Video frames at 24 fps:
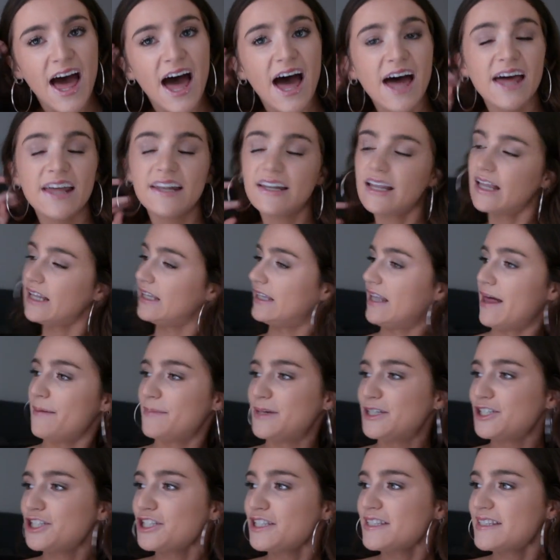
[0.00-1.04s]
and let
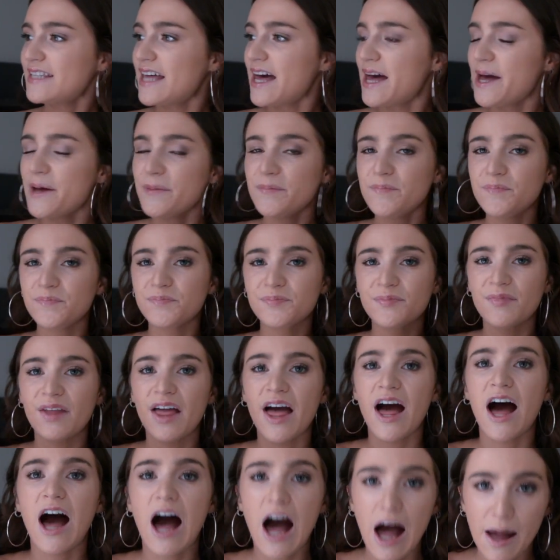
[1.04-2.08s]
me just say,
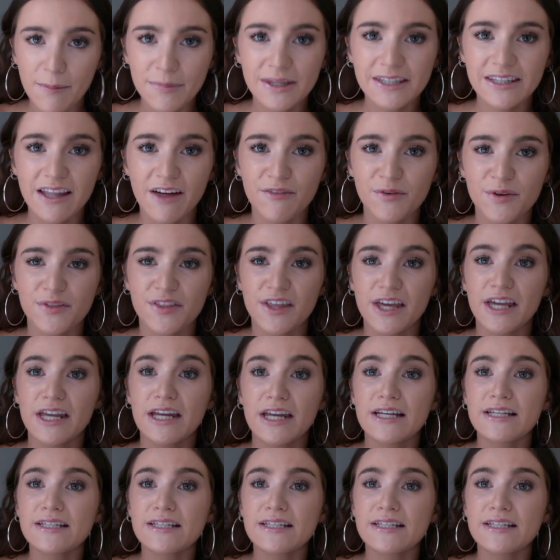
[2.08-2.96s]
I'm in love with it.